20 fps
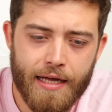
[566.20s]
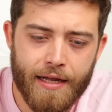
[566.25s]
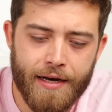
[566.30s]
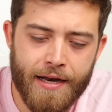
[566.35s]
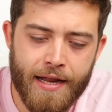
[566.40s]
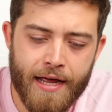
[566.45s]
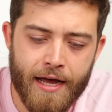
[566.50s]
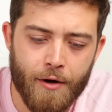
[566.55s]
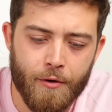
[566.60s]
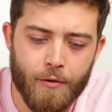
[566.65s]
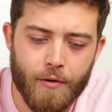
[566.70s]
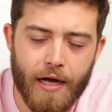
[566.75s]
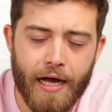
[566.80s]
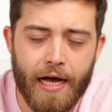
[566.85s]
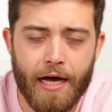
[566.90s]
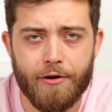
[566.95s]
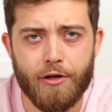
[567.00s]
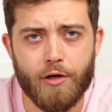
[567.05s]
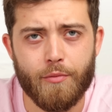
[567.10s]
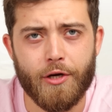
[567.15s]
Now,
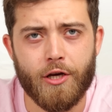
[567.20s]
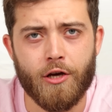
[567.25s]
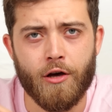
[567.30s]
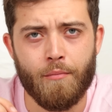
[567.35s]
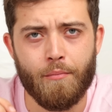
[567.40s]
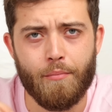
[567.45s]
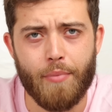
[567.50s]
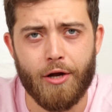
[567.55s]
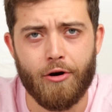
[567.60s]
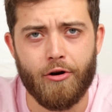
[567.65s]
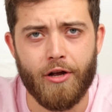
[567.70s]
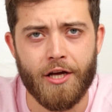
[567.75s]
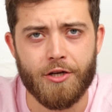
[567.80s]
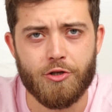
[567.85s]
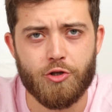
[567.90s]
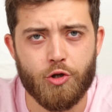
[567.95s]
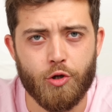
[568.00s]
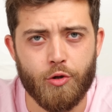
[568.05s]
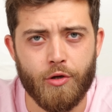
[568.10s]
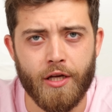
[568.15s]
how do you become better
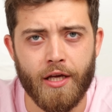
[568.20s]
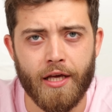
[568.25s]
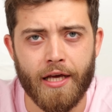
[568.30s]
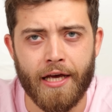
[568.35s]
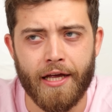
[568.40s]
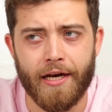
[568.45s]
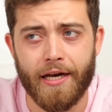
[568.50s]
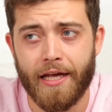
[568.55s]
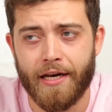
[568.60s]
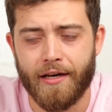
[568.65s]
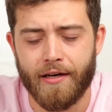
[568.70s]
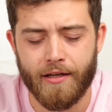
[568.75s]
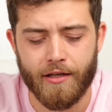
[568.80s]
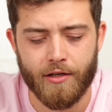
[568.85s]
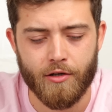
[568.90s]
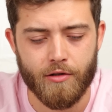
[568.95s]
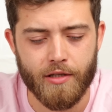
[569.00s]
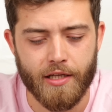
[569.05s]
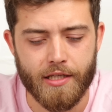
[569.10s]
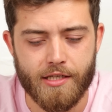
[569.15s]
at shooting and editing
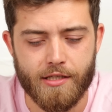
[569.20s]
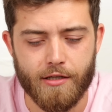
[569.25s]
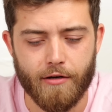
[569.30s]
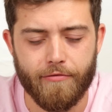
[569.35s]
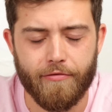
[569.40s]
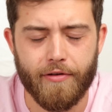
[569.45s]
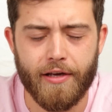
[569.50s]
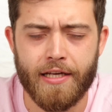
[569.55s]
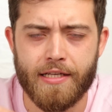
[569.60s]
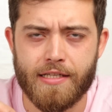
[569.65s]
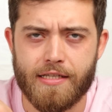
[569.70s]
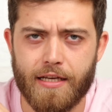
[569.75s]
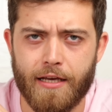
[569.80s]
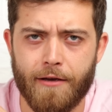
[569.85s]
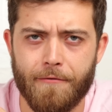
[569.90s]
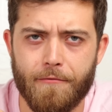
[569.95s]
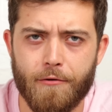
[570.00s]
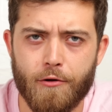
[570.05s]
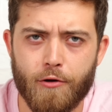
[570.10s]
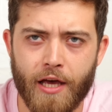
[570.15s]
and all that stuff is
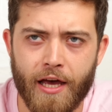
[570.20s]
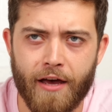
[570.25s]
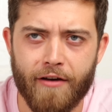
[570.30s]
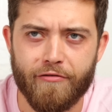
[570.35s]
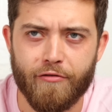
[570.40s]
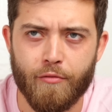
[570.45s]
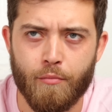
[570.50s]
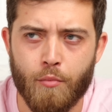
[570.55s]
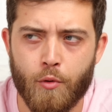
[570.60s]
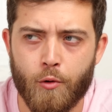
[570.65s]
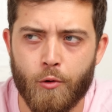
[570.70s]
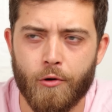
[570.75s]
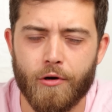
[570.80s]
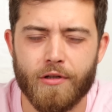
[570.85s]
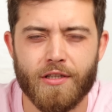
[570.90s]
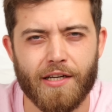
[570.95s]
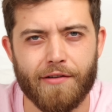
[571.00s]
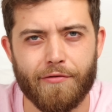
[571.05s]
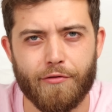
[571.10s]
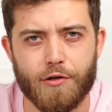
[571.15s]
if you have more
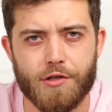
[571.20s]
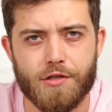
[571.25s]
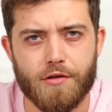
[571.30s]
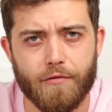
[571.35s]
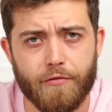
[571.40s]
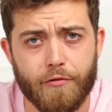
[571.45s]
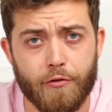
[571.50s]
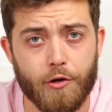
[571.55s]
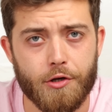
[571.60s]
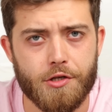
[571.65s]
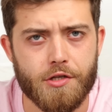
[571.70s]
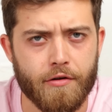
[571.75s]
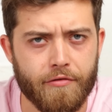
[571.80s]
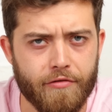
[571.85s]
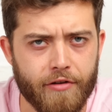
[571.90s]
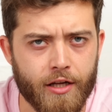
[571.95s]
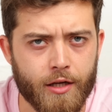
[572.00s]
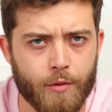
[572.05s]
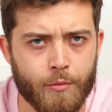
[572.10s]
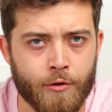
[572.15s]
diverse footage
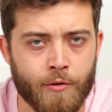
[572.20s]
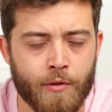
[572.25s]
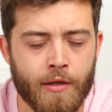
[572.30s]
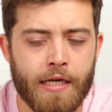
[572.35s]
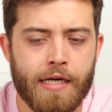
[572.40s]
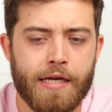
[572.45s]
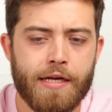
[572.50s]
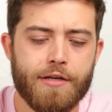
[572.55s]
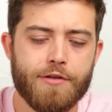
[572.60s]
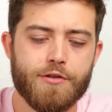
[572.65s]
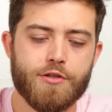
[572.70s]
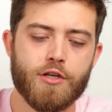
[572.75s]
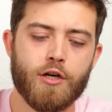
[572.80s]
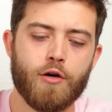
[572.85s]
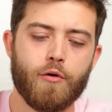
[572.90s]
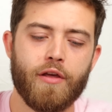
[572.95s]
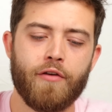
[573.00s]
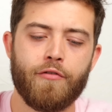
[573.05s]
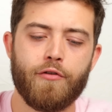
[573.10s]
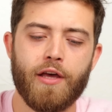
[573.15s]
available.
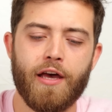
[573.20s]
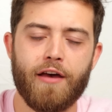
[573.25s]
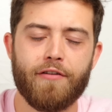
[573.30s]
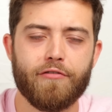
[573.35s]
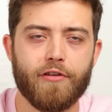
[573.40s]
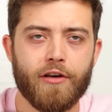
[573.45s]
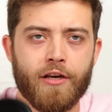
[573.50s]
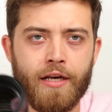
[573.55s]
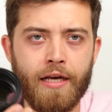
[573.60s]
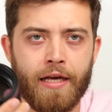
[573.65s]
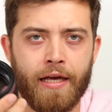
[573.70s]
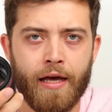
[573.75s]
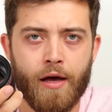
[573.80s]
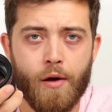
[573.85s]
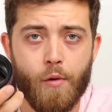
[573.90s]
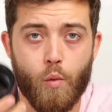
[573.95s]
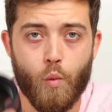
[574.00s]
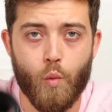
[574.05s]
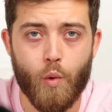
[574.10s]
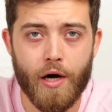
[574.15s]
So if you have a
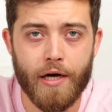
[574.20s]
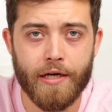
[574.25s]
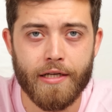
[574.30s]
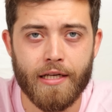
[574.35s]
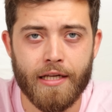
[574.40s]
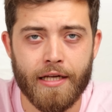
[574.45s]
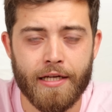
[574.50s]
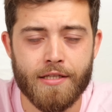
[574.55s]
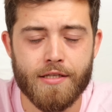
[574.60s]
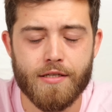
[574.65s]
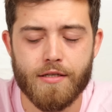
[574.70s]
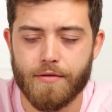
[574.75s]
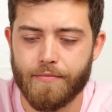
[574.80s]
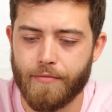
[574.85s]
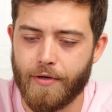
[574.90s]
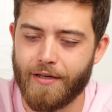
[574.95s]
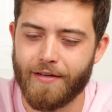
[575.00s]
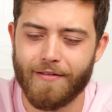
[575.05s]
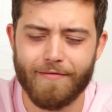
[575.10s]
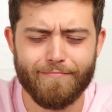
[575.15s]
wide lens,
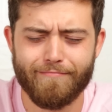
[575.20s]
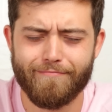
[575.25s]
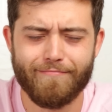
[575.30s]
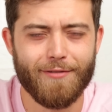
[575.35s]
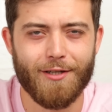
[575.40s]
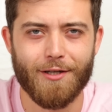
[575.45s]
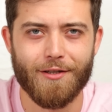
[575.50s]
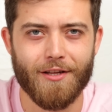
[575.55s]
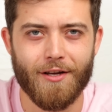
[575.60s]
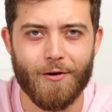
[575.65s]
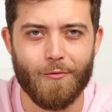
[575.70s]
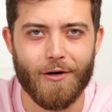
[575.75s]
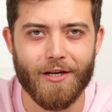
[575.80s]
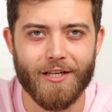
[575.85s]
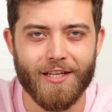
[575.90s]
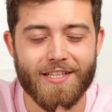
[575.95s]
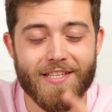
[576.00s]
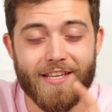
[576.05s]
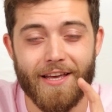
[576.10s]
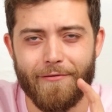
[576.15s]
not a
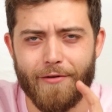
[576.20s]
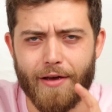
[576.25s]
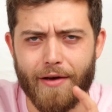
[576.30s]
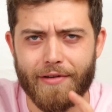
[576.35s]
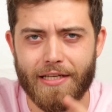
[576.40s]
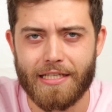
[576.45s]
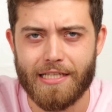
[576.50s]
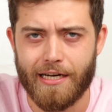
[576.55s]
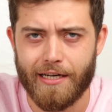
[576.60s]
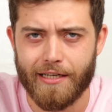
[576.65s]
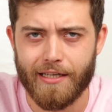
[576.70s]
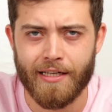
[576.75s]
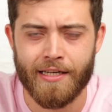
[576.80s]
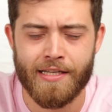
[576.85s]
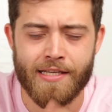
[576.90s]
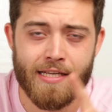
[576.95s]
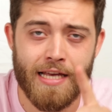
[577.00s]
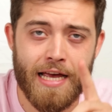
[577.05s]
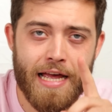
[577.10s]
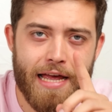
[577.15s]
wide lens, if you have a tight
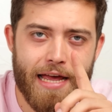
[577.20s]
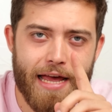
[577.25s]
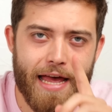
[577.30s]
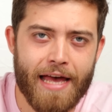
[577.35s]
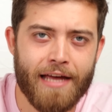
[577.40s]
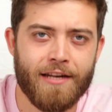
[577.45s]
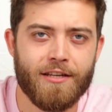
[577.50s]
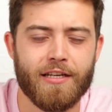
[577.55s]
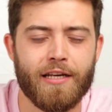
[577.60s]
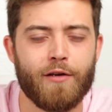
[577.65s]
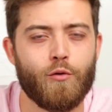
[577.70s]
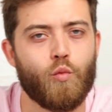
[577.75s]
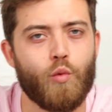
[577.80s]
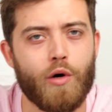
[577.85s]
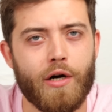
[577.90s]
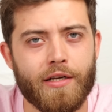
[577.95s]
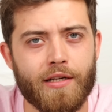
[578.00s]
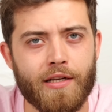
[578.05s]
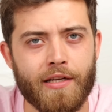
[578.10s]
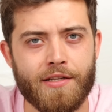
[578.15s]
lens and a
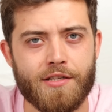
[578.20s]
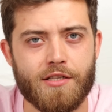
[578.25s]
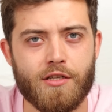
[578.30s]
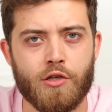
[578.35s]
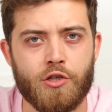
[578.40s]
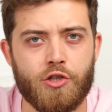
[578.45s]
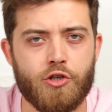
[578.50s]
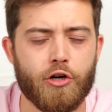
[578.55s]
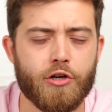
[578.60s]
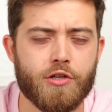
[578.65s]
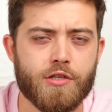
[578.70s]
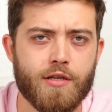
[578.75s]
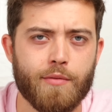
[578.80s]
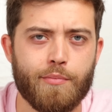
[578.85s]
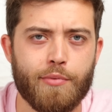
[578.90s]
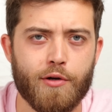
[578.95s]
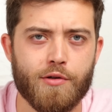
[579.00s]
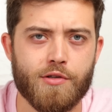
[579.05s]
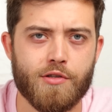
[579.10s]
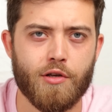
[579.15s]
wide lens to
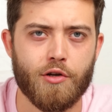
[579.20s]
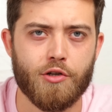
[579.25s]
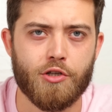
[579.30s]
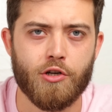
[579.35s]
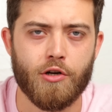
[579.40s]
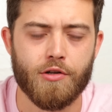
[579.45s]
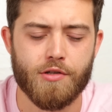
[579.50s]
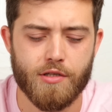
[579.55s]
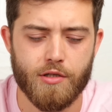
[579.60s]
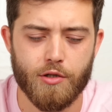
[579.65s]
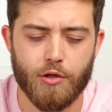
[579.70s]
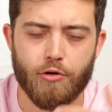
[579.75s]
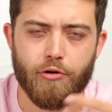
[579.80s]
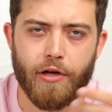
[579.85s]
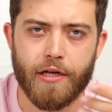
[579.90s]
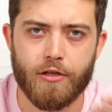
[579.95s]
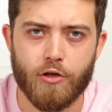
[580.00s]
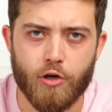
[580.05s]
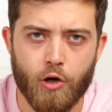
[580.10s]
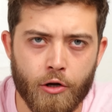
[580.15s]
juxtapose those shots to
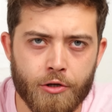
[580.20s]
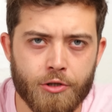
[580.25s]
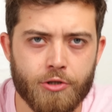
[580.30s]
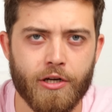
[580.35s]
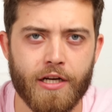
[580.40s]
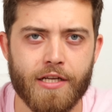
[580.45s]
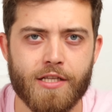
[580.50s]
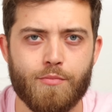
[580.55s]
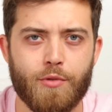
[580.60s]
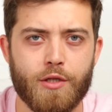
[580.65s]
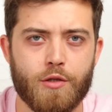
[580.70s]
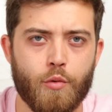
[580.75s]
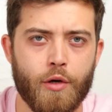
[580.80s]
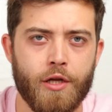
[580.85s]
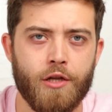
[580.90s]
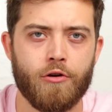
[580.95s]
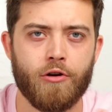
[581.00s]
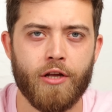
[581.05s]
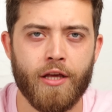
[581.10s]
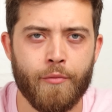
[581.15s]
create contrast
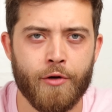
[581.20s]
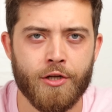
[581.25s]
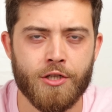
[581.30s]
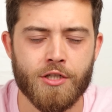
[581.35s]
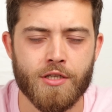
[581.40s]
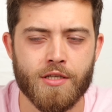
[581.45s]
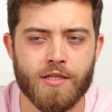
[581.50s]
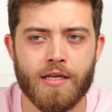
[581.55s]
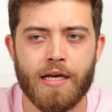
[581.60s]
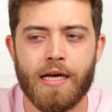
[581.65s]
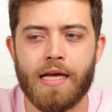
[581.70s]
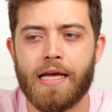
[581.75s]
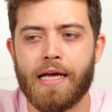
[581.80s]
between your images,